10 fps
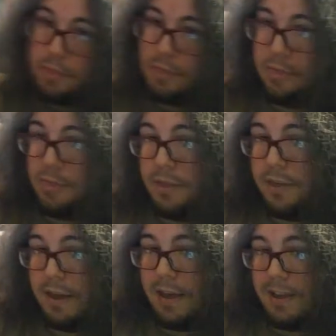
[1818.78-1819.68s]

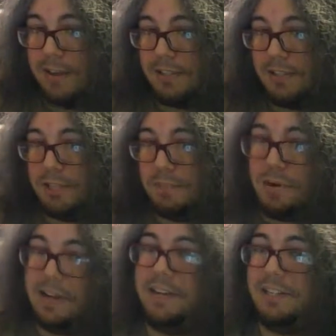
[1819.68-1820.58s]
this is
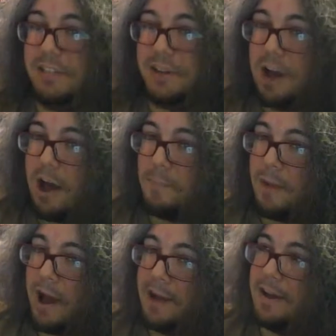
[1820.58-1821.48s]
pretty easy to come
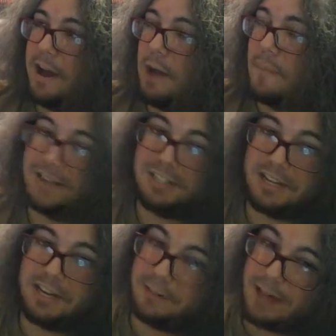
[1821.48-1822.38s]
by. I
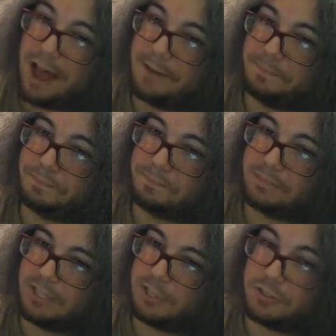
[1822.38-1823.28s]
see it a lot,
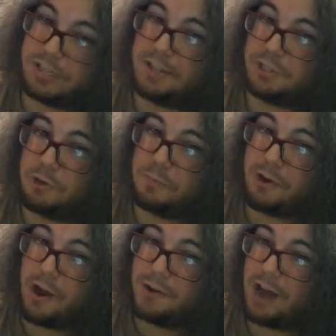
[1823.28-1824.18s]
so it's not
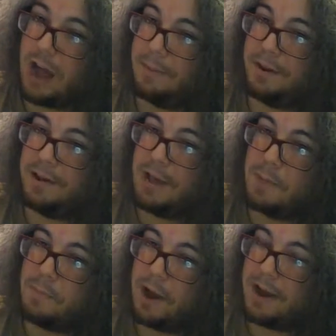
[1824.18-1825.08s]
super uncommon,
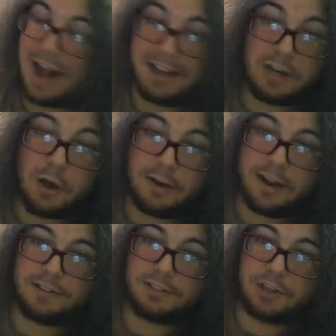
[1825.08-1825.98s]
but I didn't own
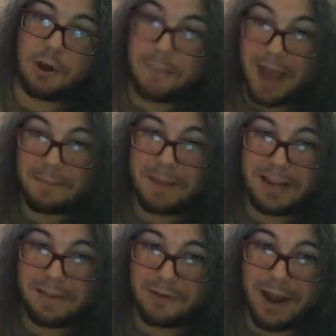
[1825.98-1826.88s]
it. So
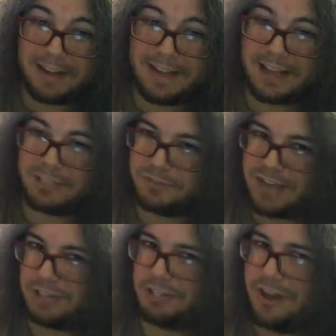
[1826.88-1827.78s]
Pac-Mania for NES was
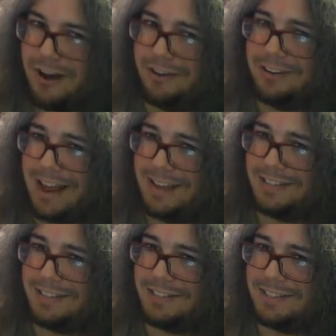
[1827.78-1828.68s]
actually
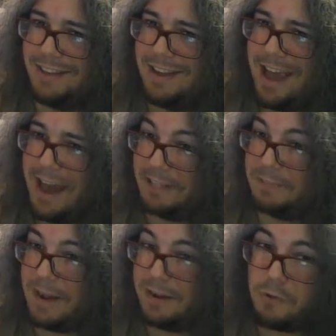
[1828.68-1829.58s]
unlicensed, and it's
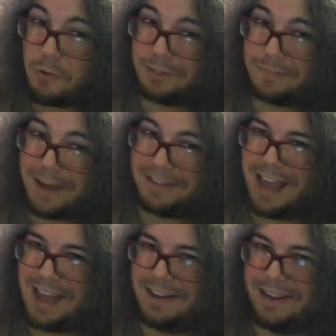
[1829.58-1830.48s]
made, of course, by
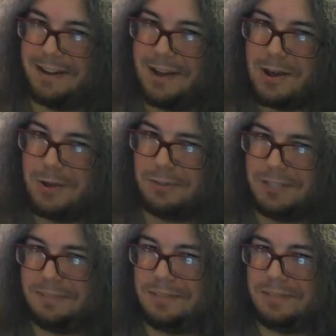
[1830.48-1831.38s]
Tengen, who
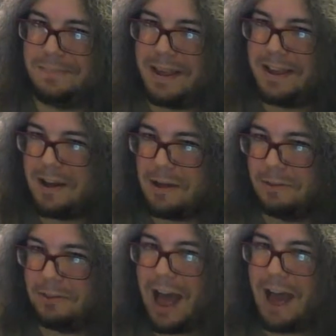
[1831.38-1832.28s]
seems to make a
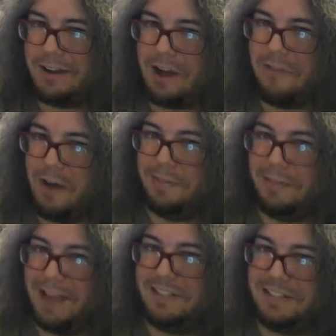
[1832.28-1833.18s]
lot of
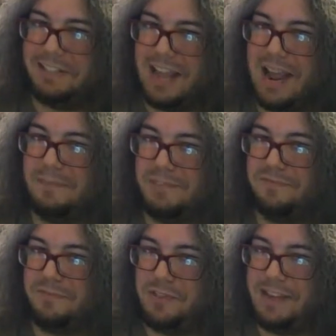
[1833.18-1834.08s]
unlicensed games
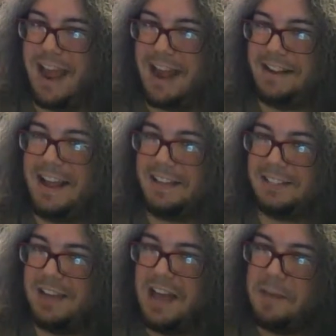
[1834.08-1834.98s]
for the
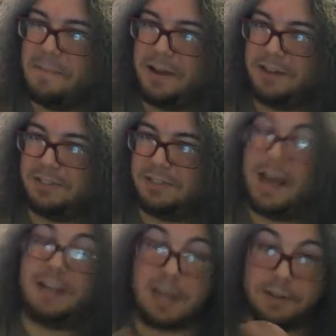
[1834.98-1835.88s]
NES, because,
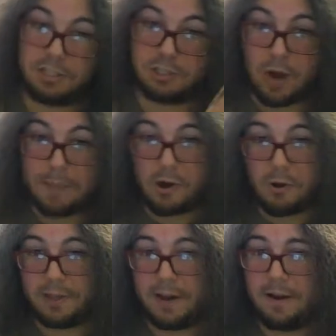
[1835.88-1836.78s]
as I described
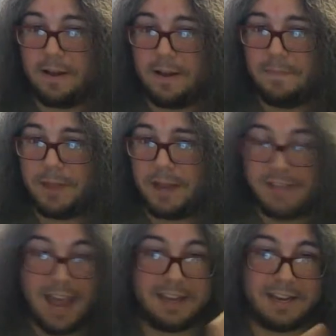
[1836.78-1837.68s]
earlier,
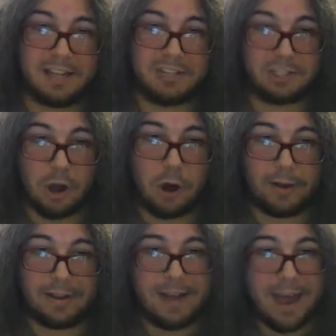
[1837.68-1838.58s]
Tengen is
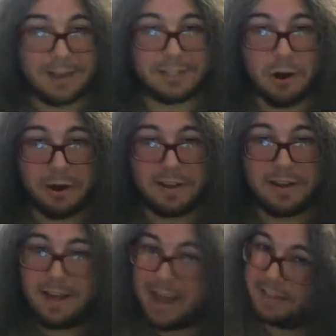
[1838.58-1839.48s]
Atari, and Atari
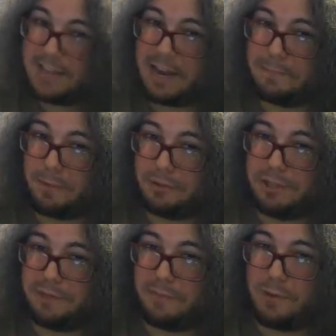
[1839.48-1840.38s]
ain't taking
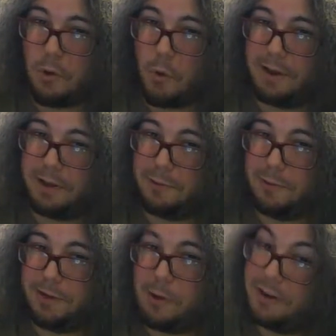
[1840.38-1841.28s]
bullshit from no one,
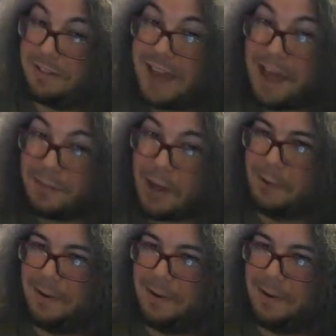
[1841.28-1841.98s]
including no Nintendo.